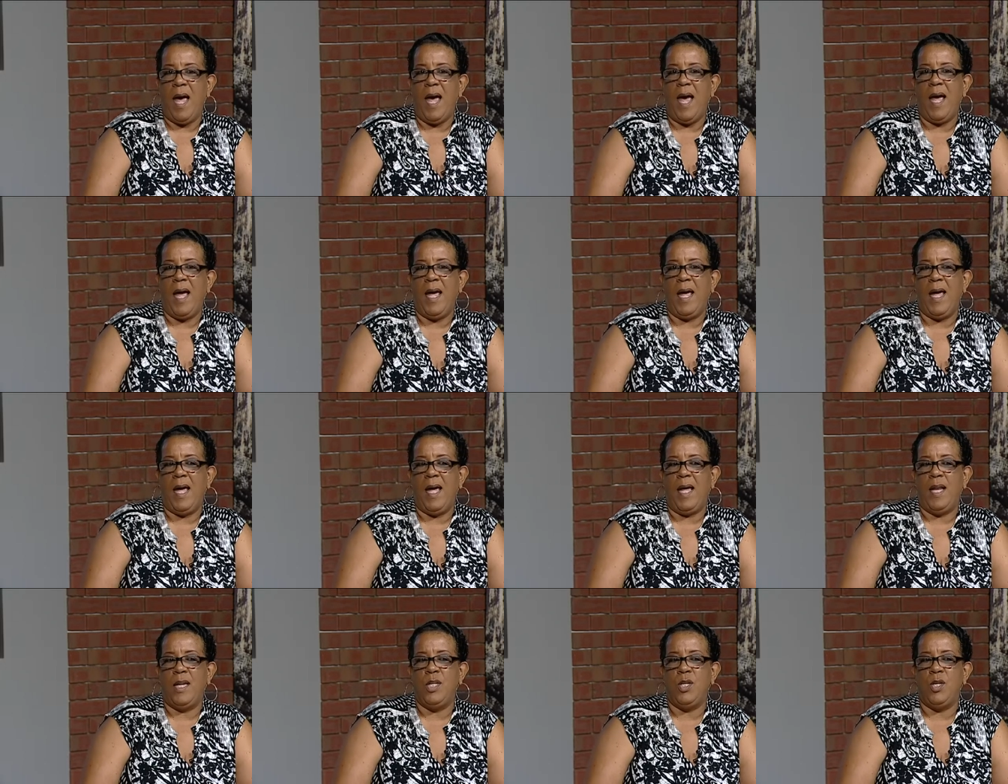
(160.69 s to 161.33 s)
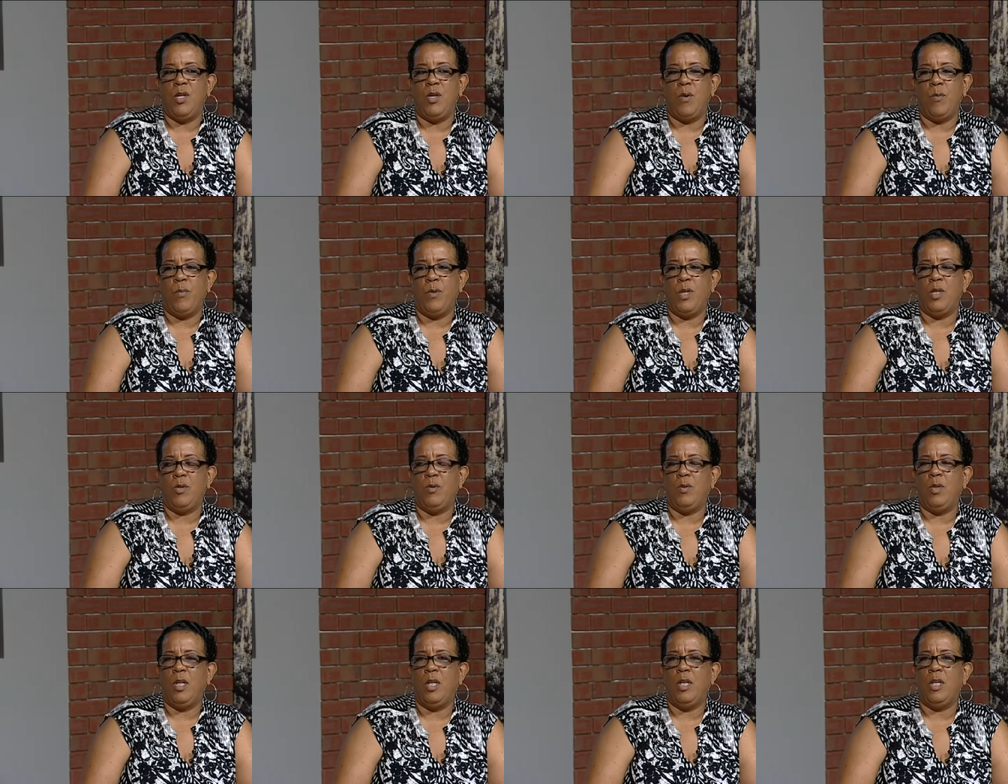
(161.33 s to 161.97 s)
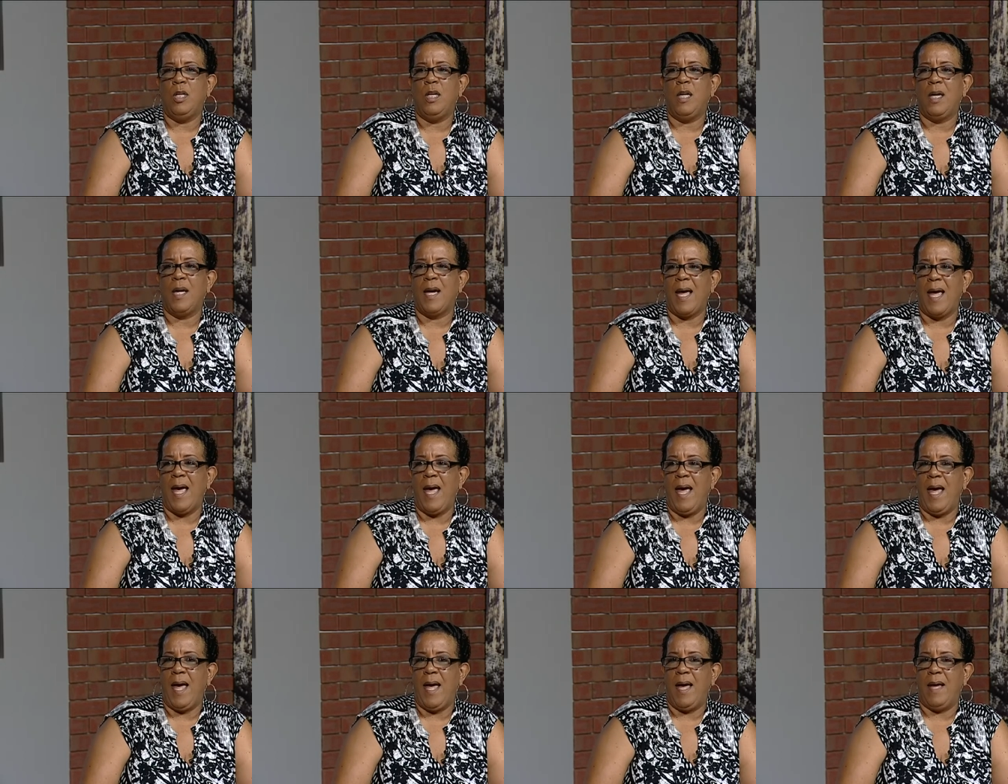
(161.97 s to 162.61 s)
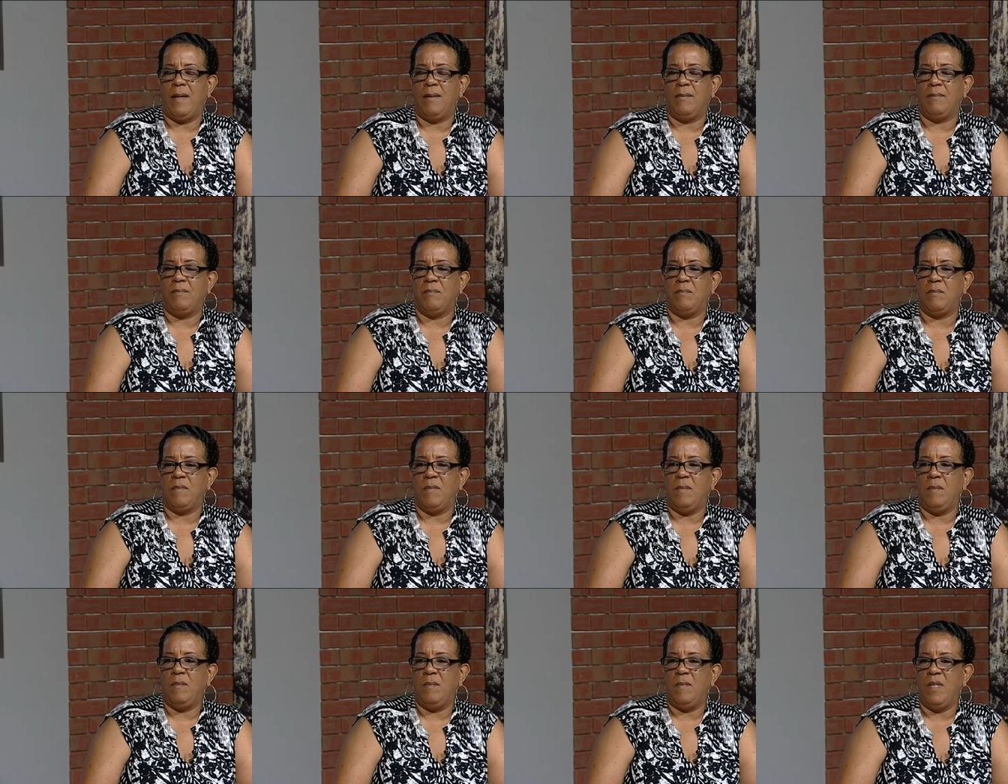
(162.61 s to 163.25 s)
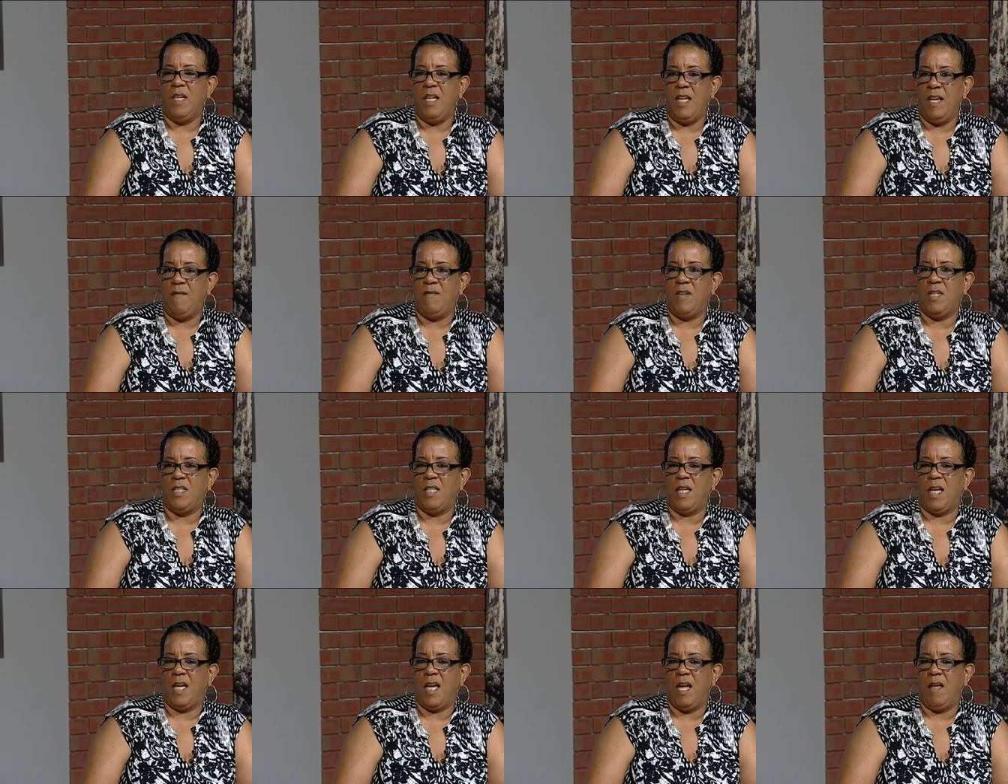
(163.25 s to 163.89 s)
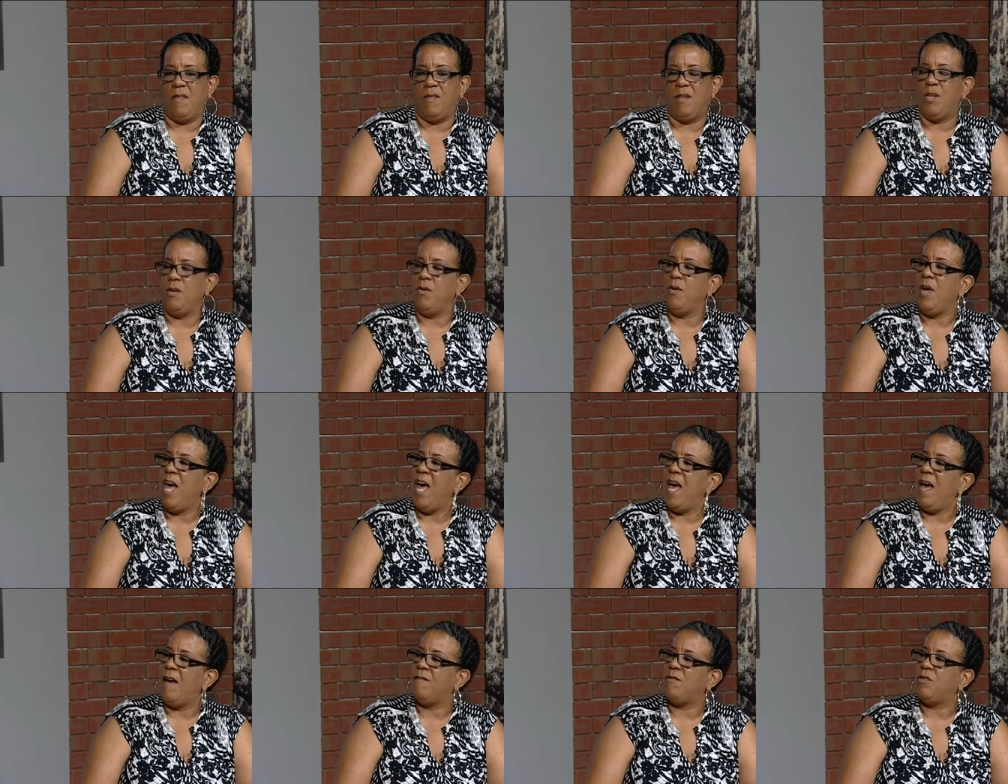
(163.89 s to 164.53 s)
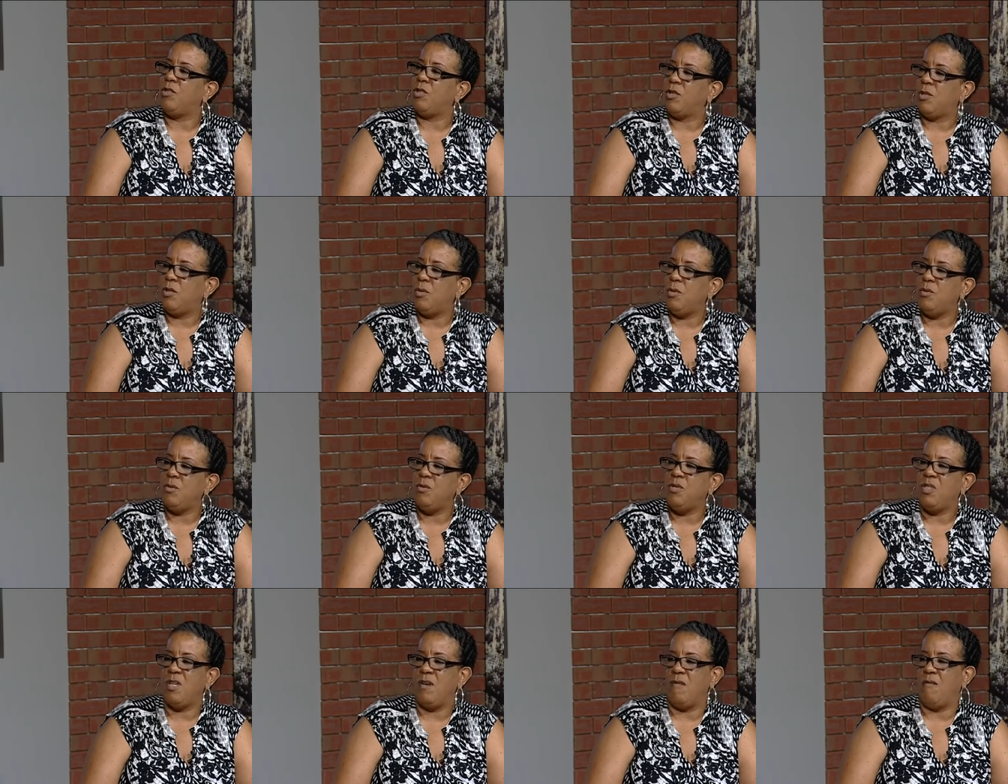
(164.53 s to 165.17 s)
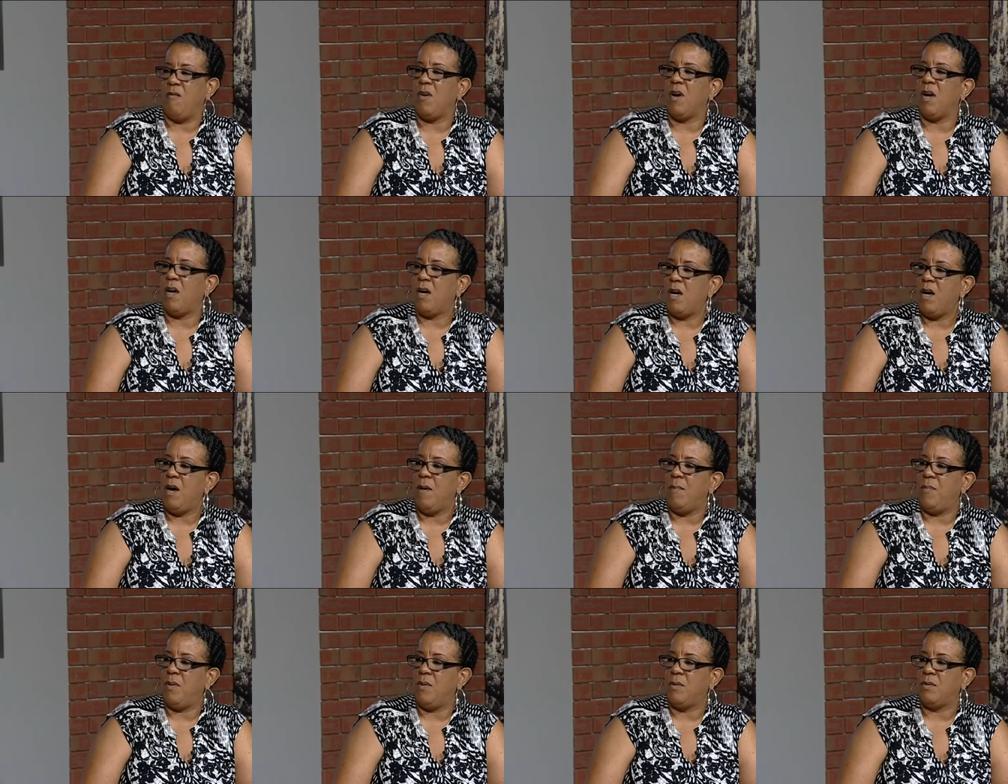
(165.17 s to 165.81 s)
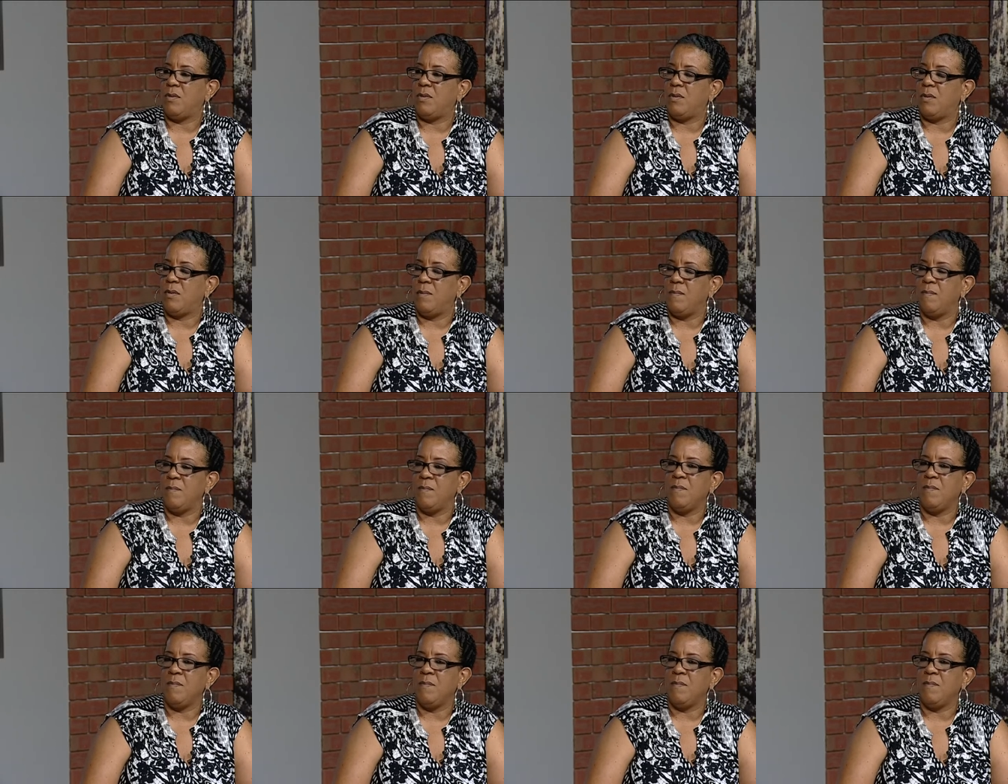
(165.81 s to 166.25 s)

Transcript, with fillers: And you know, when you look at living together, you have two different couples.